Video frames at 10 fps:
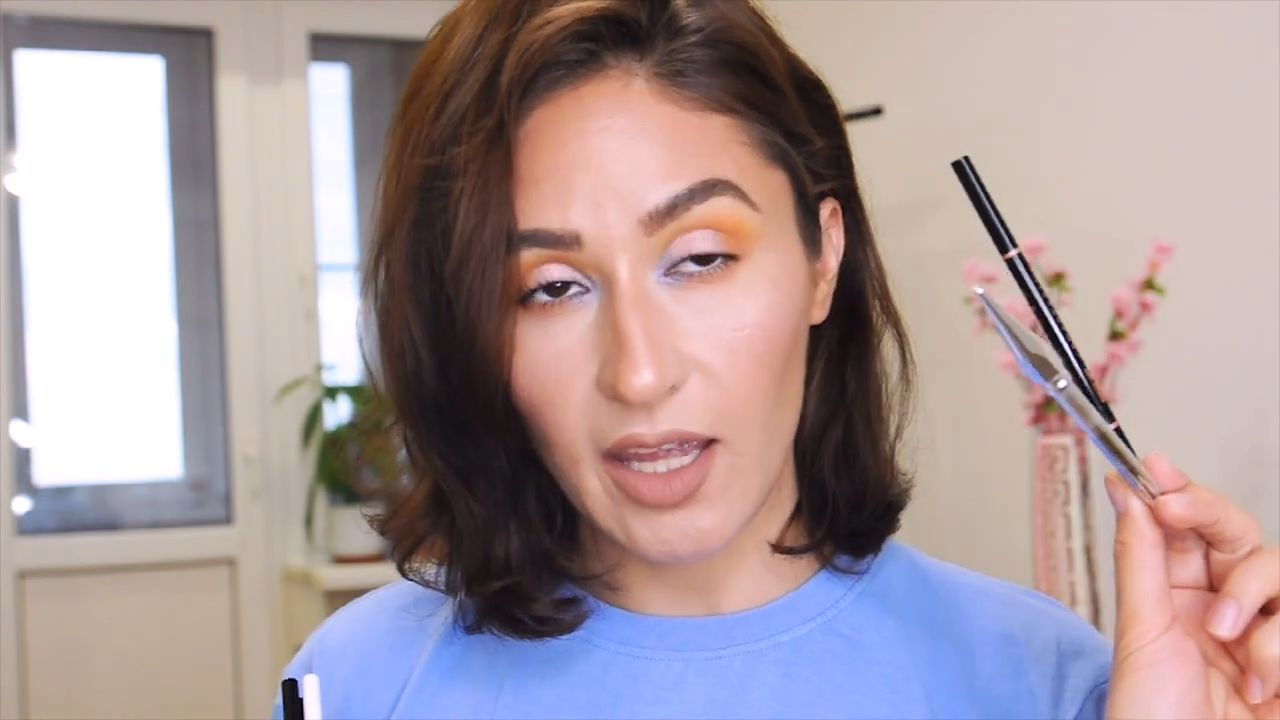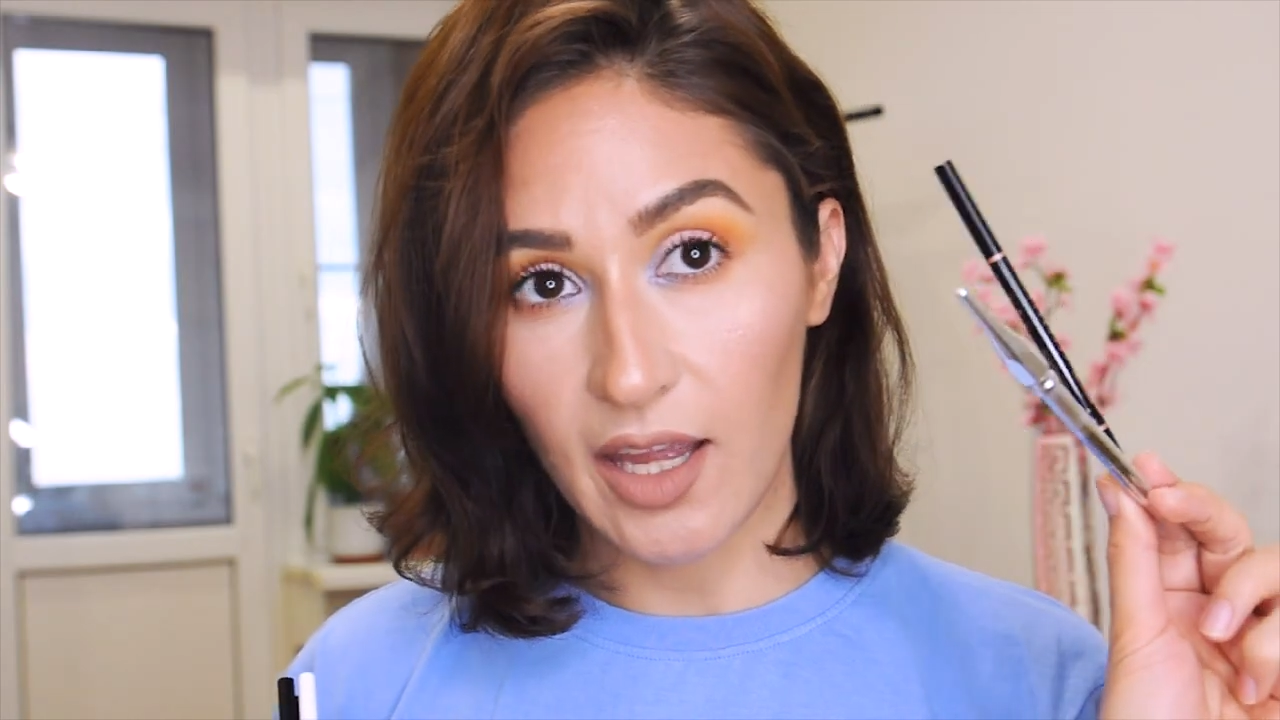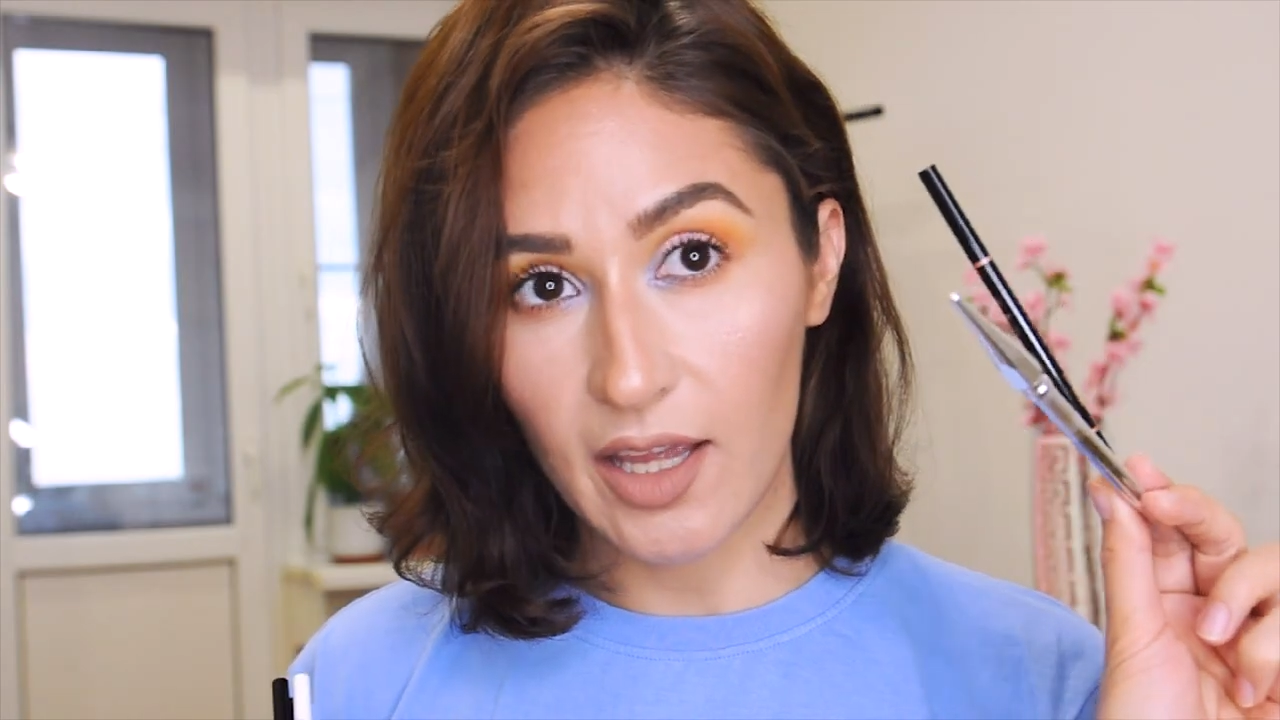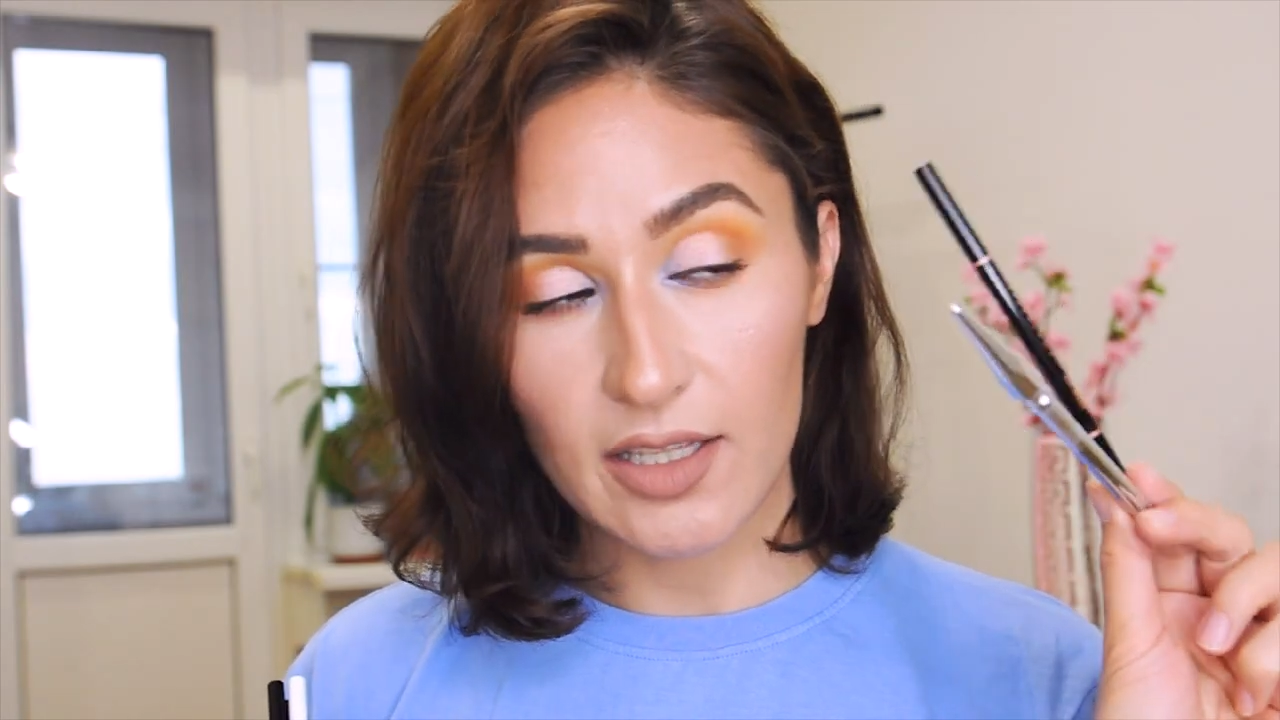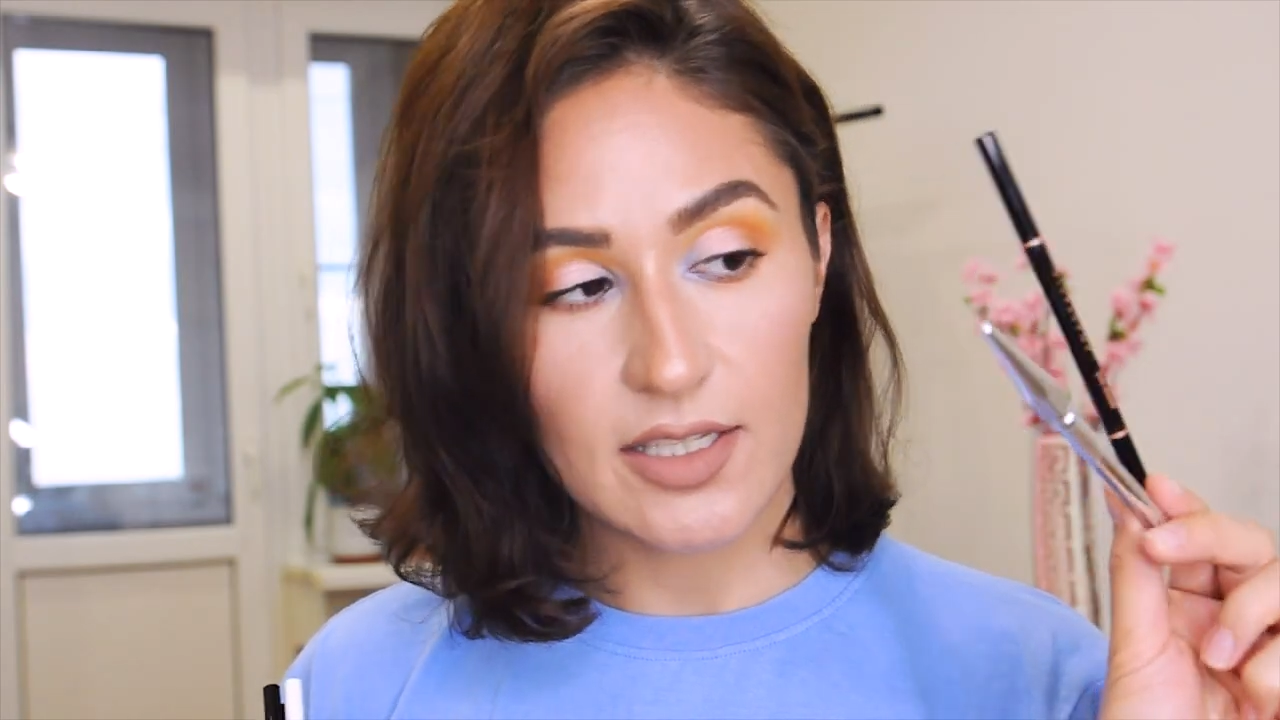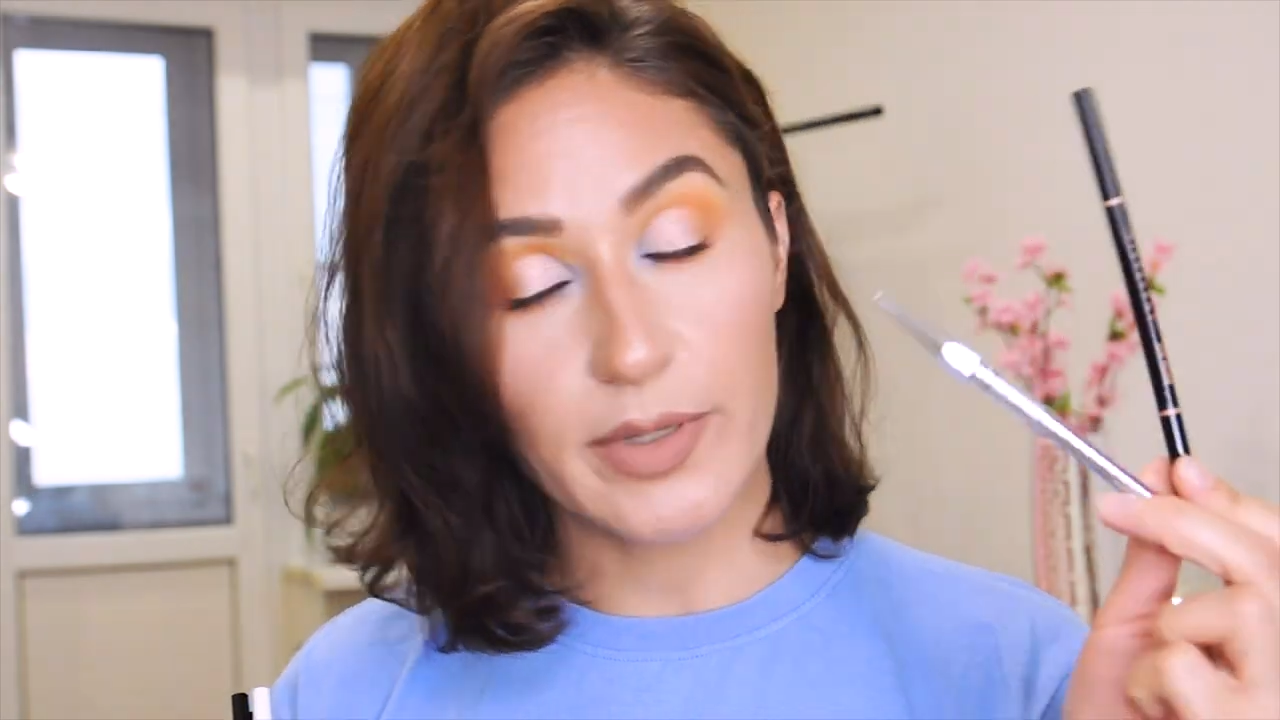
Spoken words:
and